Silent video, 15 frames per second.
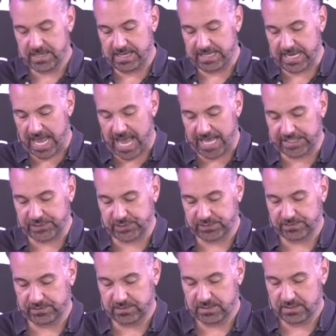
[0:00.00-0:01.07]
and
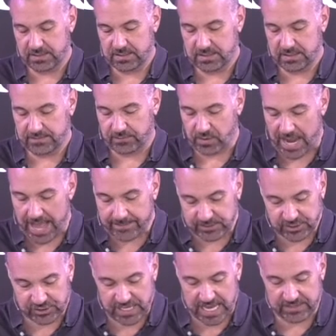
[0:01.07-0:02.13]
asks for
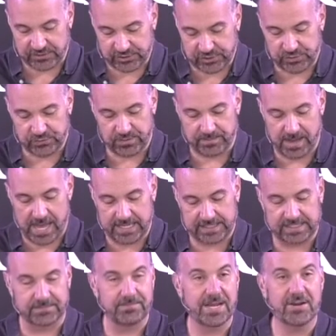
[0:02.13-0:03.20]
Abishag the
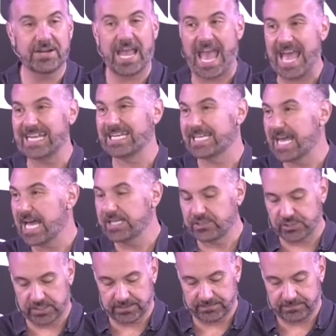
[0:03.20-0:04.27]
Shunammite to marry
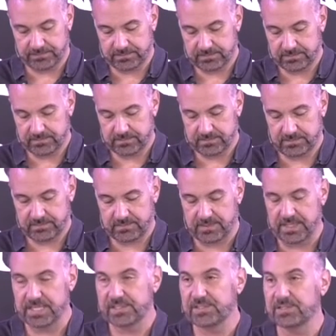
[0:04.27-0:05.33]
Adonijah,
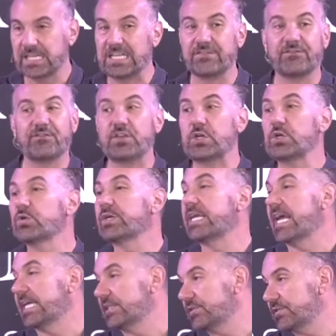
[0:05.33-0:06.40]
this
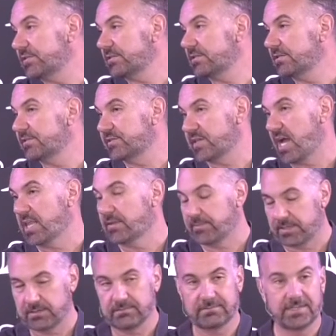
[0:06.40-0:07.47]
infuriates
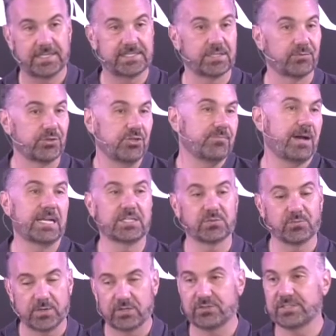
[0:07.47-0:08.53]
Solomon. He said, well, you might as
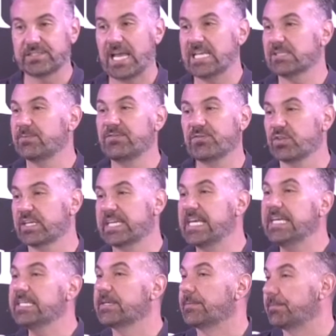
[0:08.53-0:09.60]
well just ask me for the
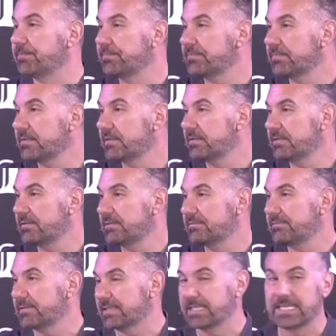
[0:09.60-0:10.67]
kingdom
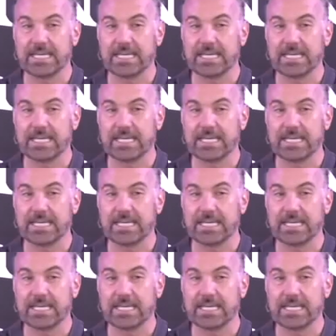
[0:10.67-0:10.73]
and to